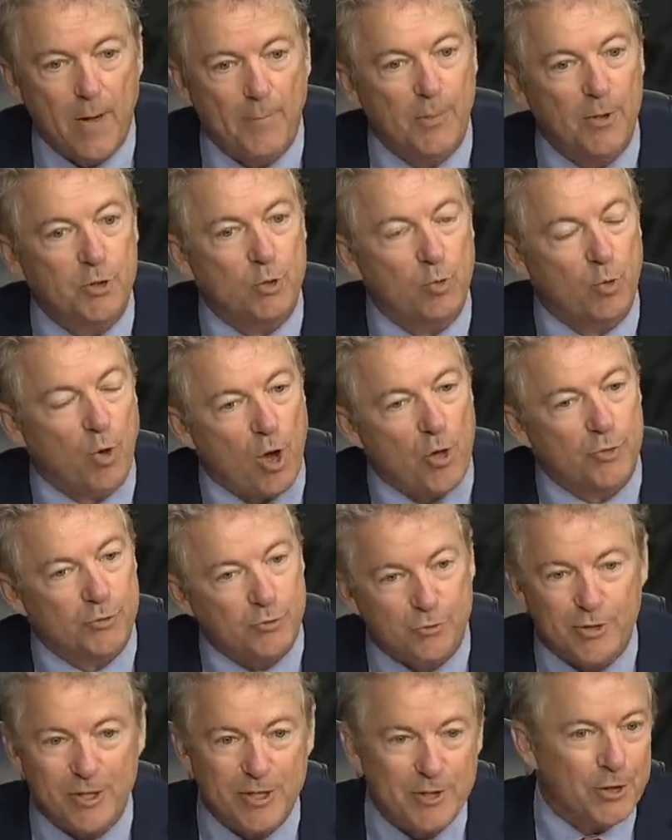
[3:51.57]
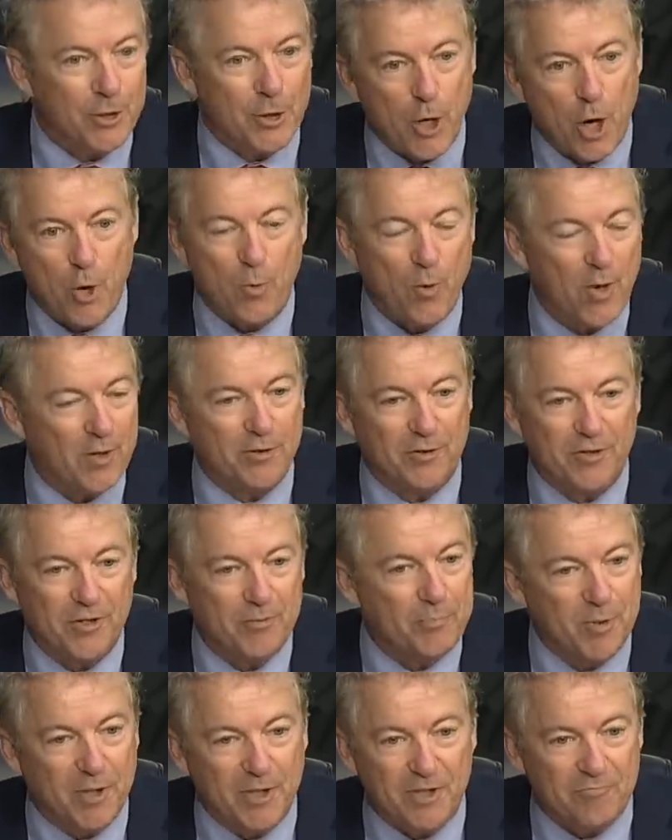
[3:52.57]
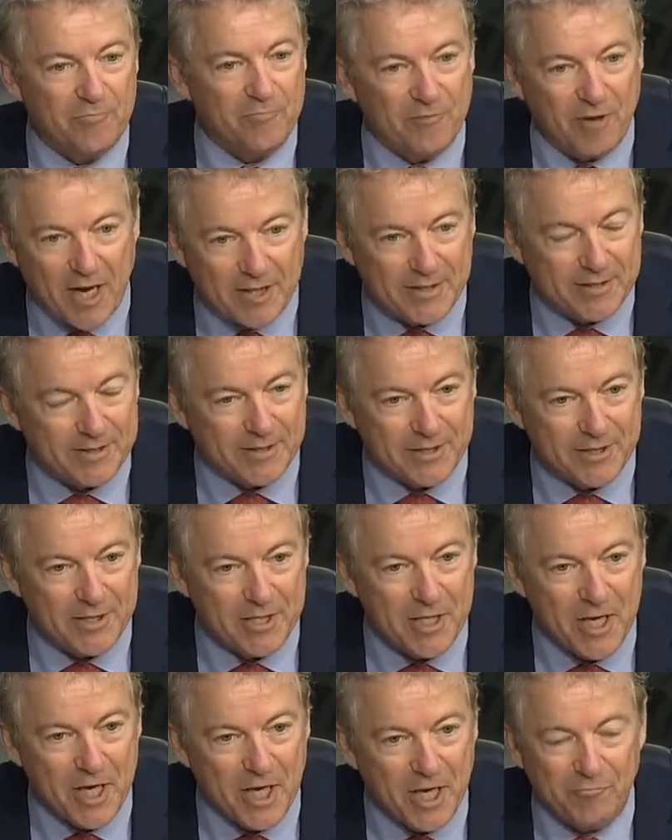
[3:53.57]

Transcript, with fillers: But you also need to know whether they've been infected.